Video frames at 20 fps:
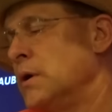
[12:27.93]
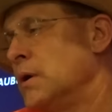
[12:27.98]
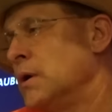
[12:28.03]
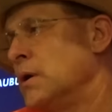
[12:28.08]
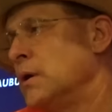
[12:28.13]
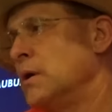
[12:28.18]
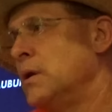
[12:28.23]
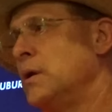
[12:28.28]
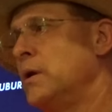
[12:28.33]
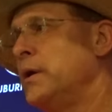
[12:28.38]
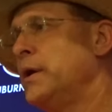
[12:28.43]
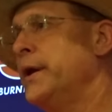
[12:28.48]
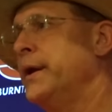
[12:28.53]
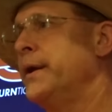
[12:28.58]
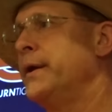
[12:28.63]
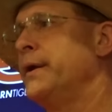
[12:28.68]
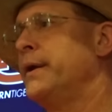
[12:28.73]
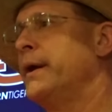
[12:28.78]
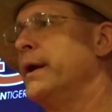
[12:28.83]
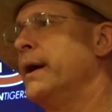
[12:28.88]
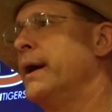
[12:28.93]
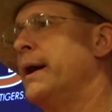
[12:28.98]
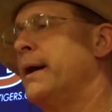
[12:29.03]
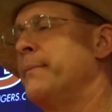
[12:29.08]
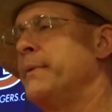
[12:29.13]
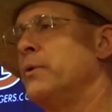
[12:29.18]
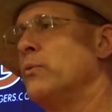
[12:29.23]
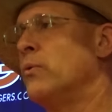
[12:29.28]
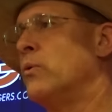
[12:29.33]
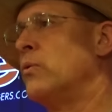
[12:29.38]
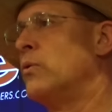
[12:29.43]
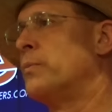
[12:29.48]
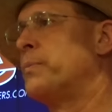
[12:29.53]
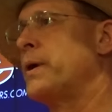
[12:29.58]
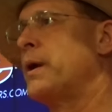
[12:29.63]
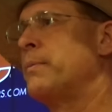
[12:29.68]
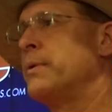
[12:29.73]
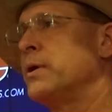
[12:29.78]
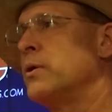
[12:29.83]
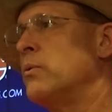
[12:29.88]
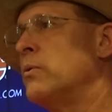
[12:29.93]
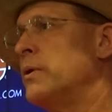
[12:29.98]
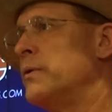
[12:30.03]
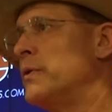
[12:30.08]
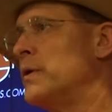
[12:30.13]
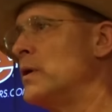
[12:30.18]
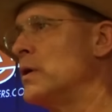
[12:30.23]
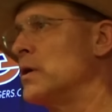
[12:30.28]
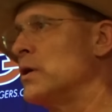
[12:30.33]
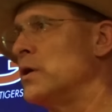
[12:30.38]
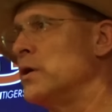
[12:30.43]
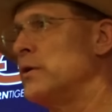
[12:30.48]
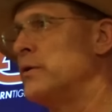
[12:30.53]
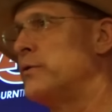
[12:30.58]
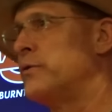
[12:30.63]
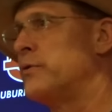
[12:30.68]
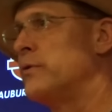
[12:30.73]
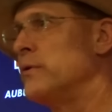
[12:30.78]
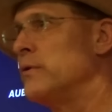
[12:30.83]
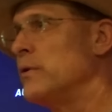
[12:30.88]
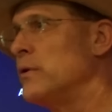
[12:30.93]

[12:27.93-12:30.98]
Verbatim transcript: Just to kind of yeah, I mean, we'll probably go in there a good,